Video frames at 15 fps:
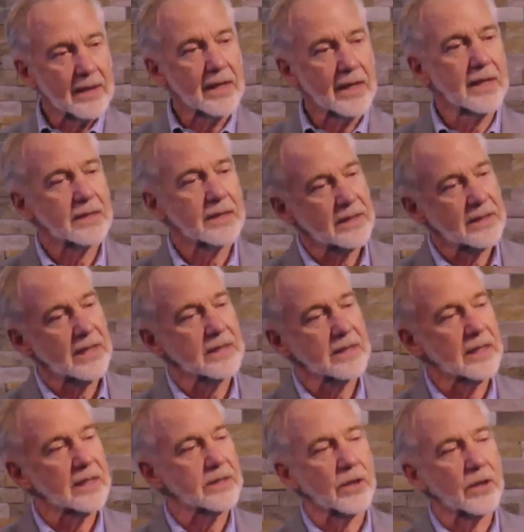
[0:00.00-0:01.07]
that it
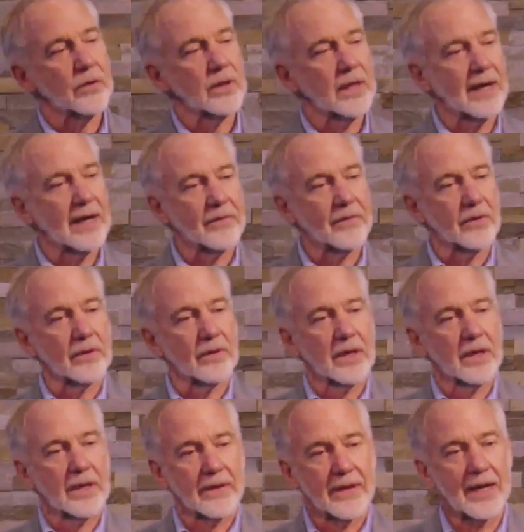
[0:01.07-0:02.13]
seeks its own level,
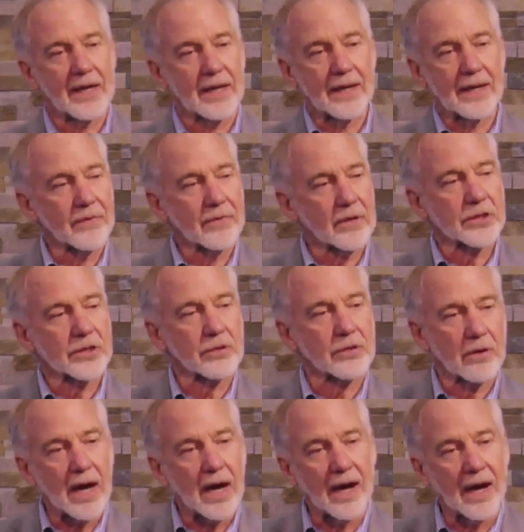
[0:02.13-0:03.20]
that it never
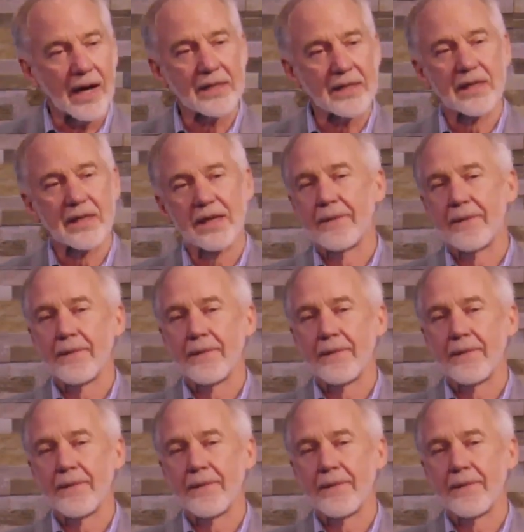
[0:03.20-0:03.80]
tries,